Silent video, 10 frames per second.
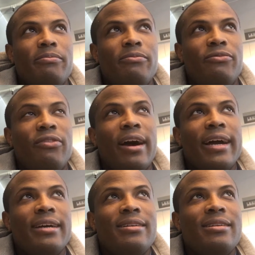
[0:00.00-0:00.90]

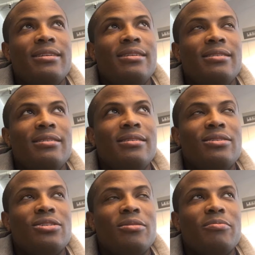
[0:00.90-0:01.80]
find
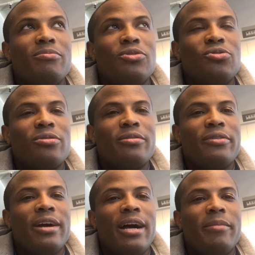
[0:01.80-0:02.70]
some sort of
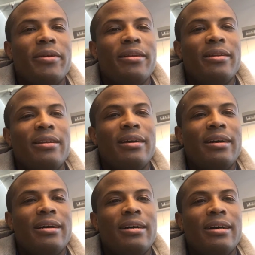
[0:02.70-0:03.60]
common
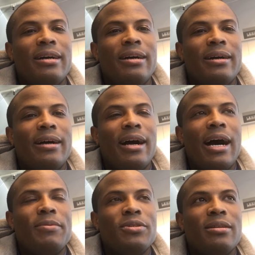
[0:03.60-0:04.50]

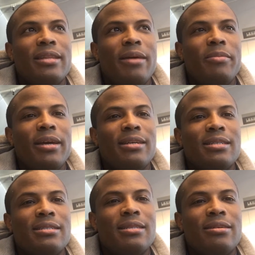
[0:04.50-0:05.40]
option that may
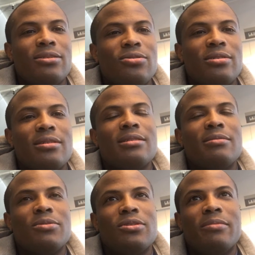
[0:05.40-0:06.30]
exist in their source
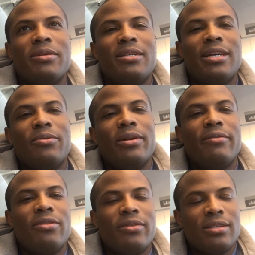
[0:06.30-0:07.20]
system. So I'm going to take
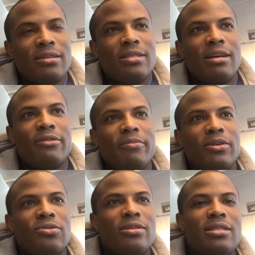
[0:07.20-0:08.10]
whatever the results are from the
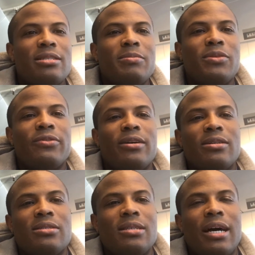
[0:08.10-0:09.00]
source system as far
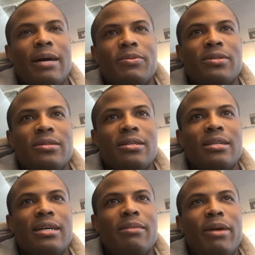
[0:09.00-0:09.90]
as
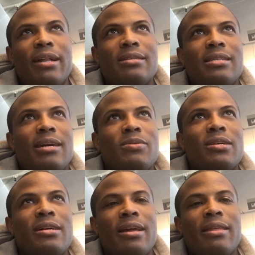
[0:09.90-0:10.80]
optional balance types
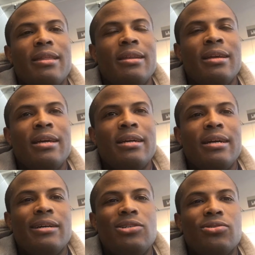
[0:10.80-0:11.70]
are, and then
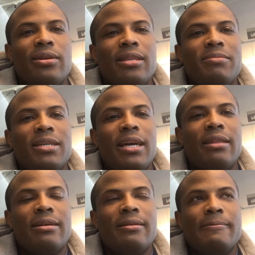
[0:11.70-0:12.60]
join them together.